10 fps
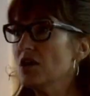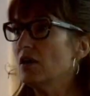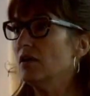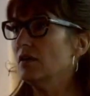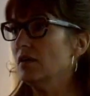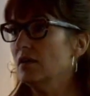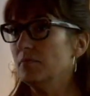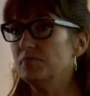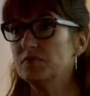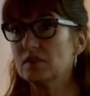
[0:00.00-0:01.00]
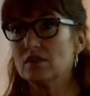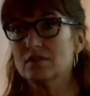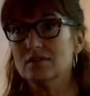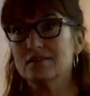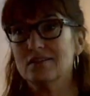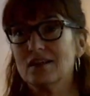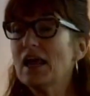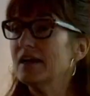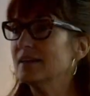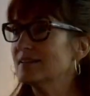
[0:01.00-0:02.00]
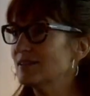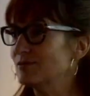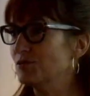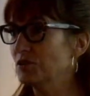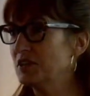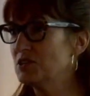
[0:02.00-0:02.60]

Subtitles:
our client for this